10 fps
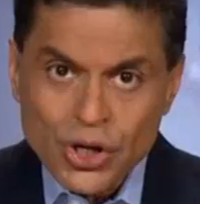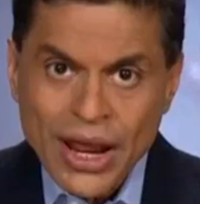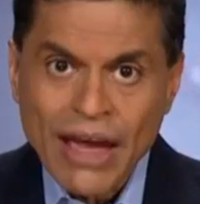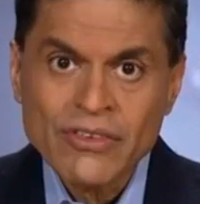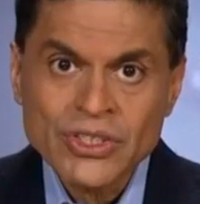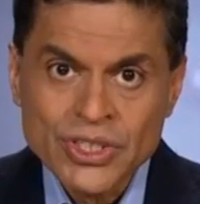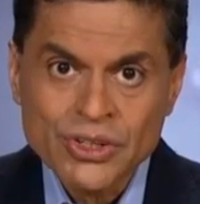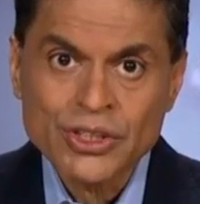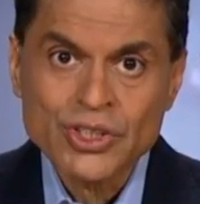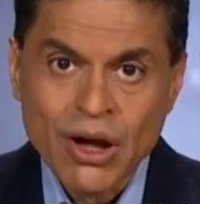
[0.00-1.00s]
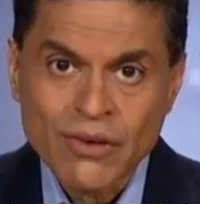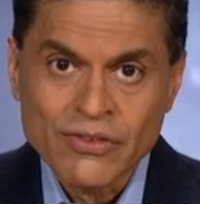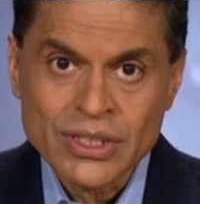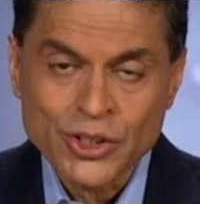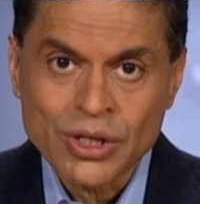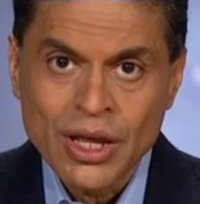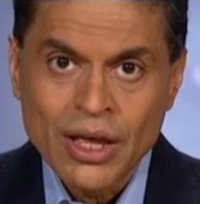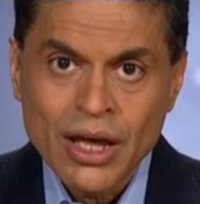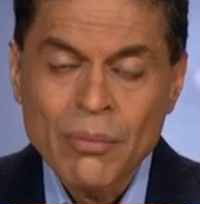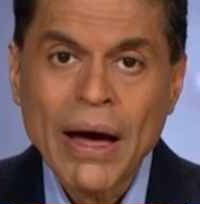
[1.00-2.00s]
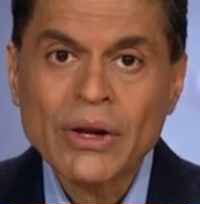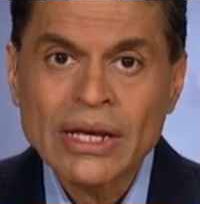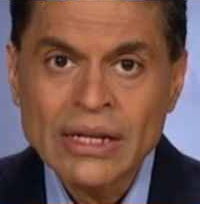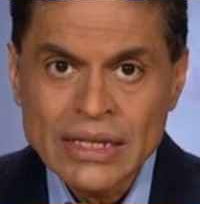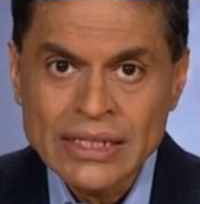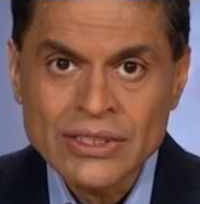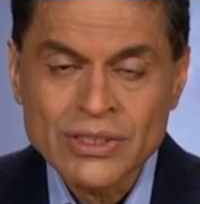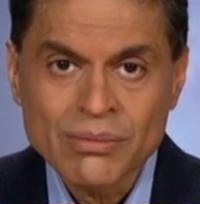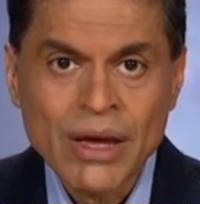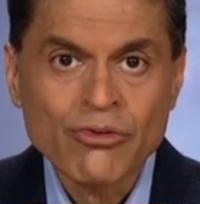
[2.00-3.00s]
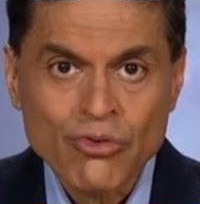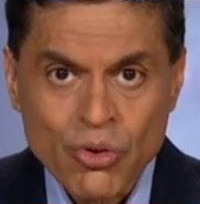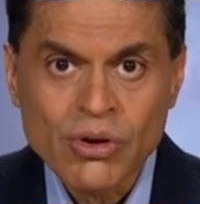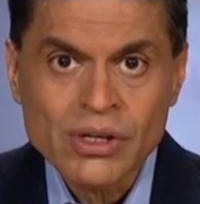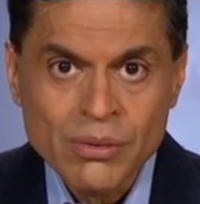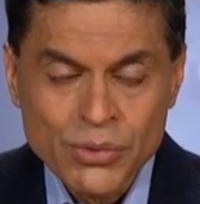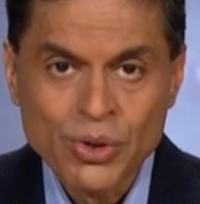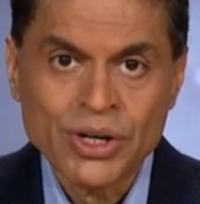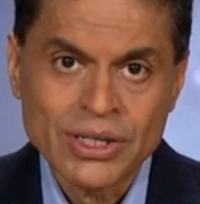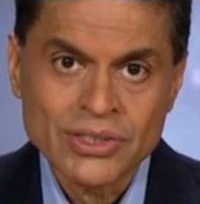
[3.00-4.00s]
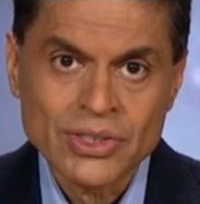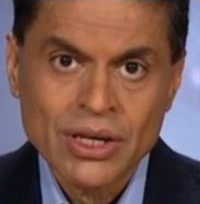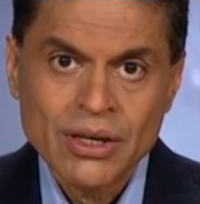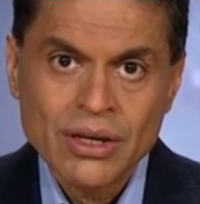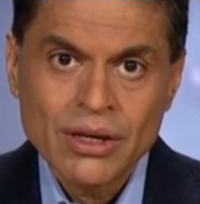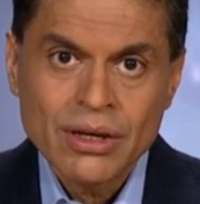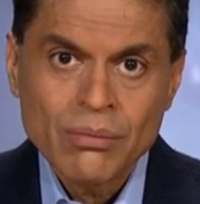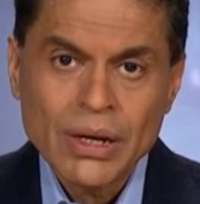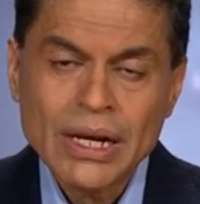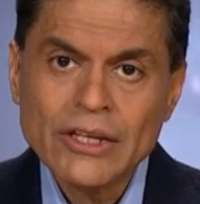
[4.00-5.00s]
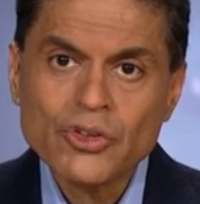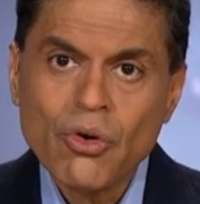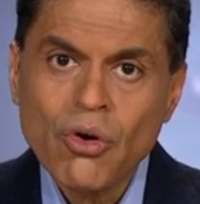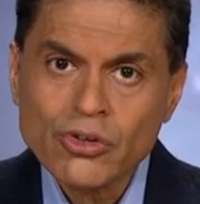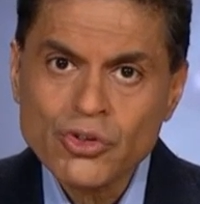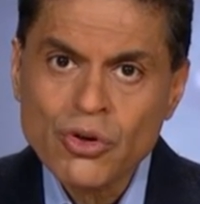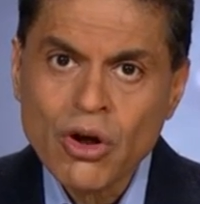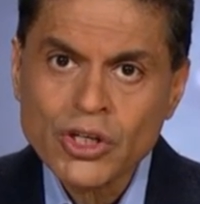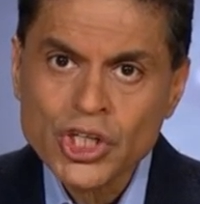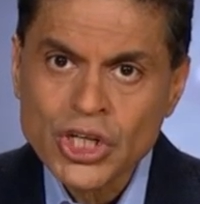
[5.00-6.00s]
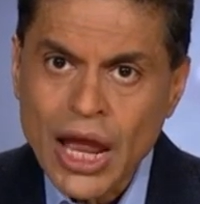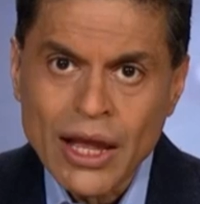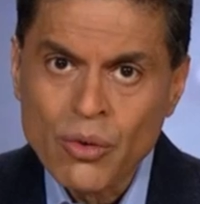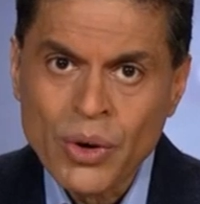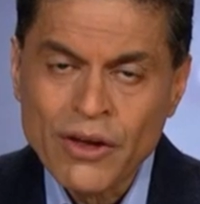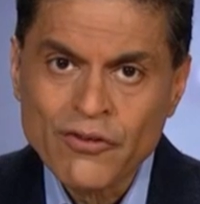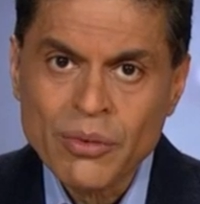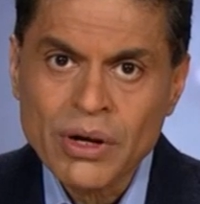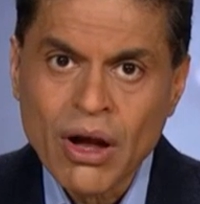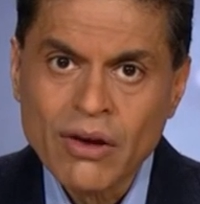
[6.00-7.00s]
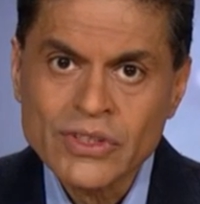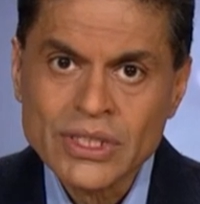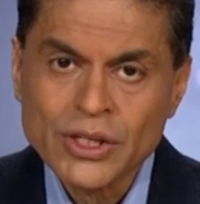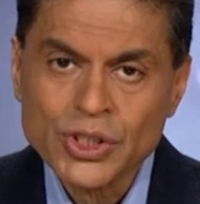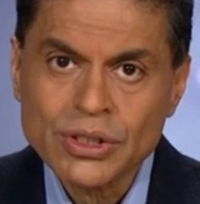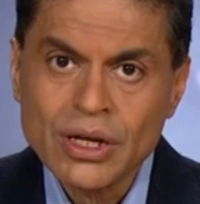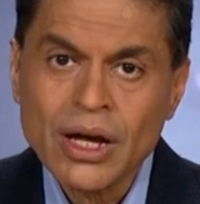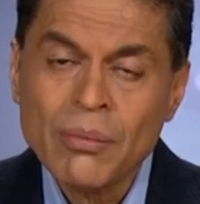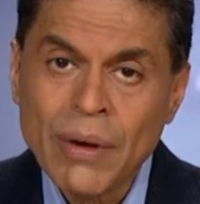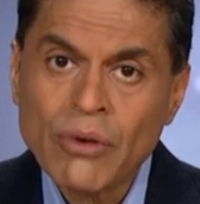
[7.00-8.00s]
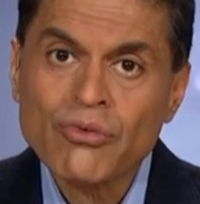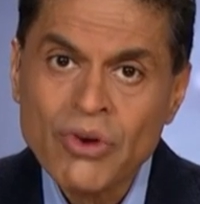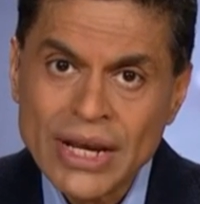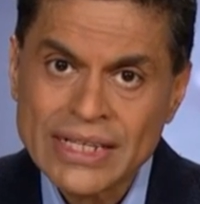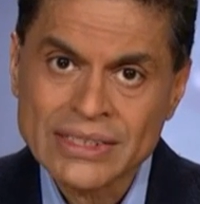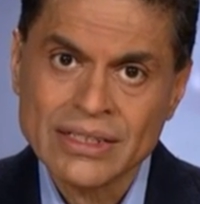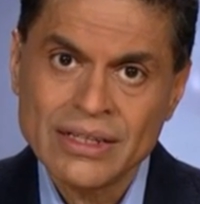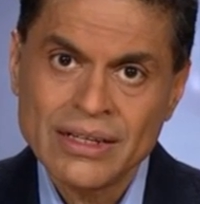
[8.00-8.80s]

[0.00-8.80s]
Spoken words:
have a serious conversation about elitism and rural communities. But let's also not shy away from a conversation about race.